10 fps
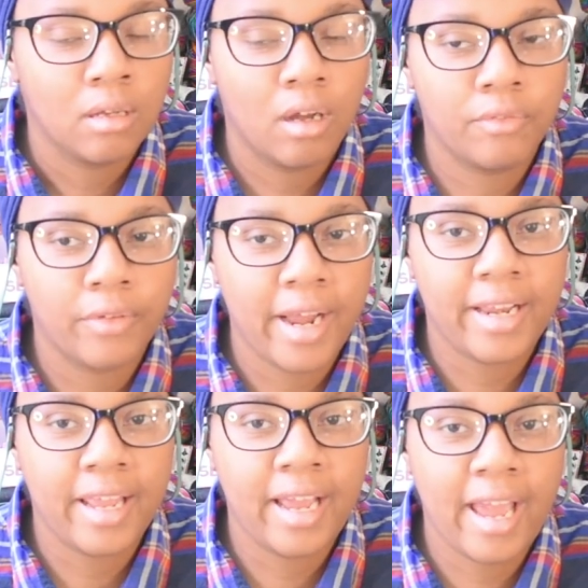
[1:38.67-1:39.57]
On
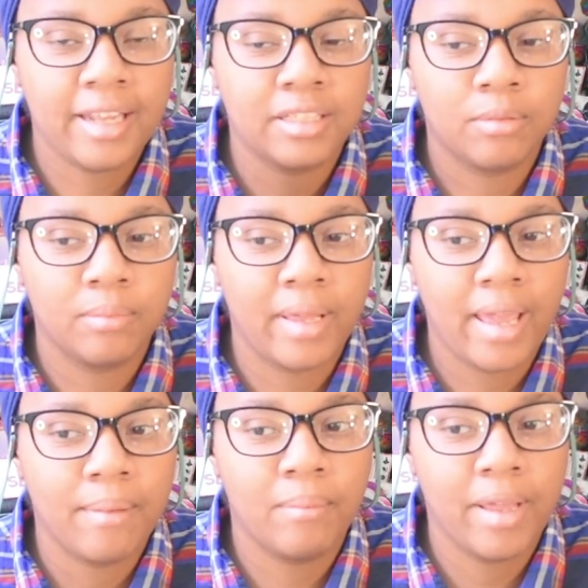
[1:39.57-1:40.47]
Friday I had some
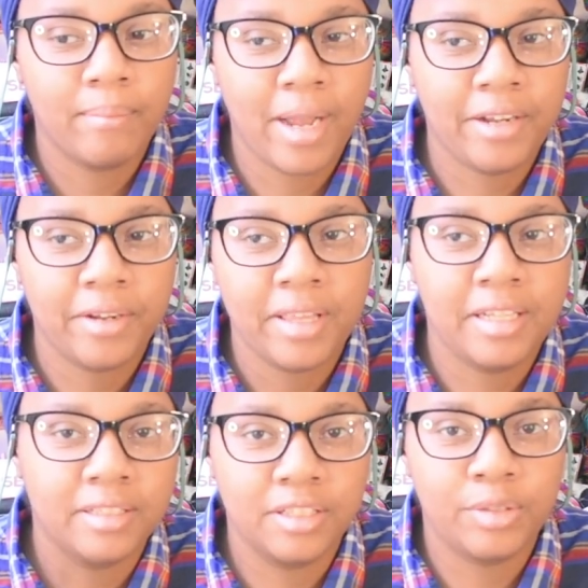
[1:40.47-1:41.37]
minor
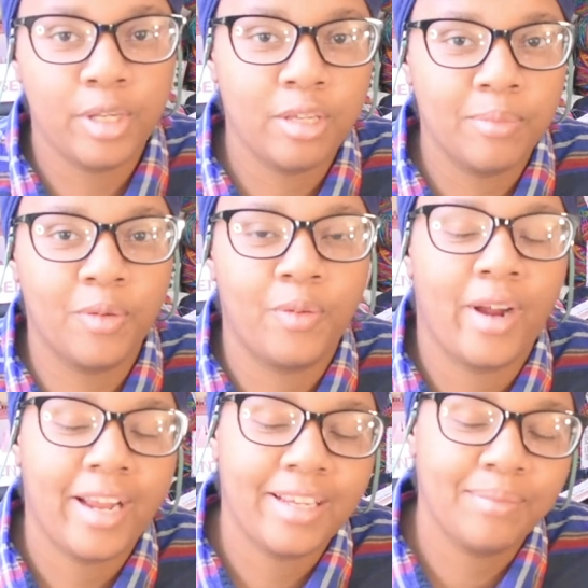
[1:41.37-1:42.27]
things to tweak before
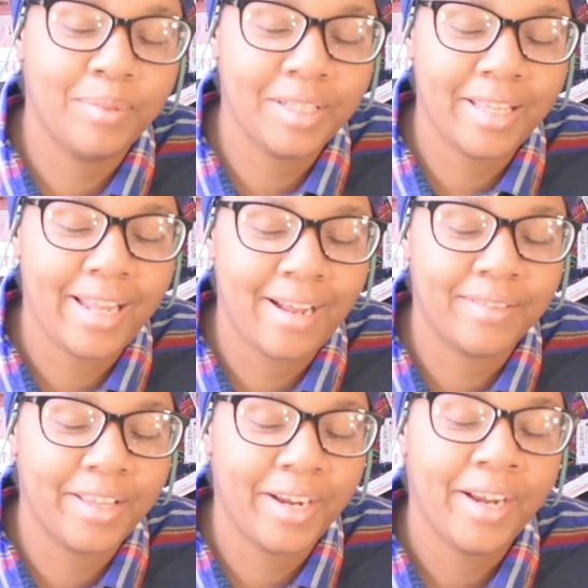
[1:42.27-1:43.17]
I could put that out
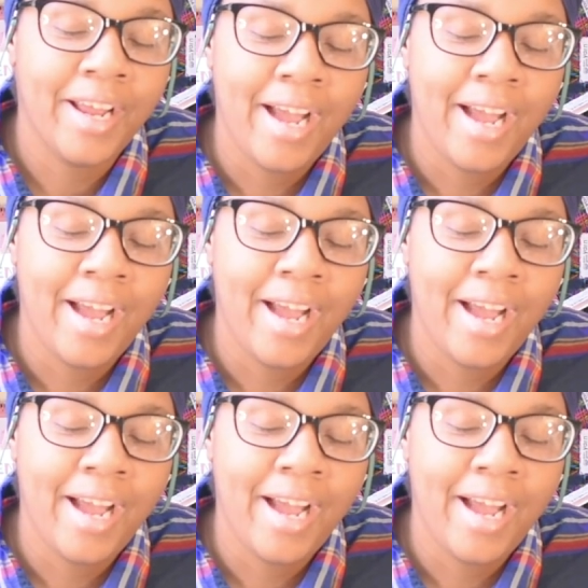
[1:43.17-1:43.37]
there.